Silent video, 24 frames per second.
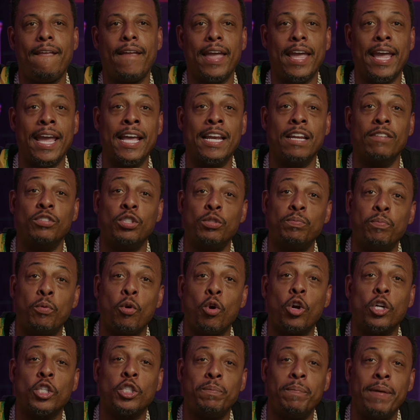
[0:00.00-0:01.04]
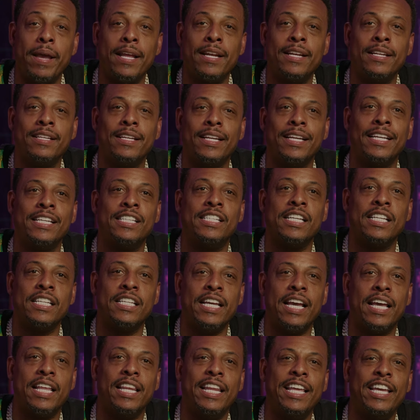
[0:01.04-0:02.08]
And if sports betting isn't
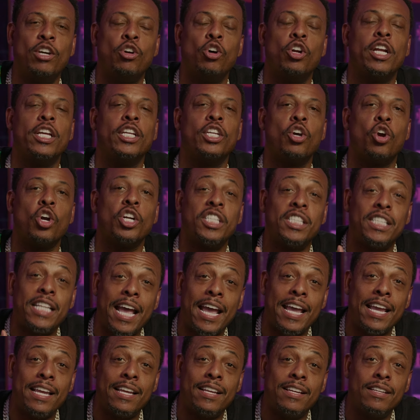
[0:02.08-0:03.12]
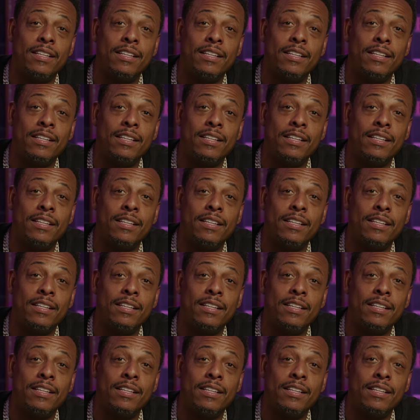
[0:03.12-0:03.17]
yet legal in your state,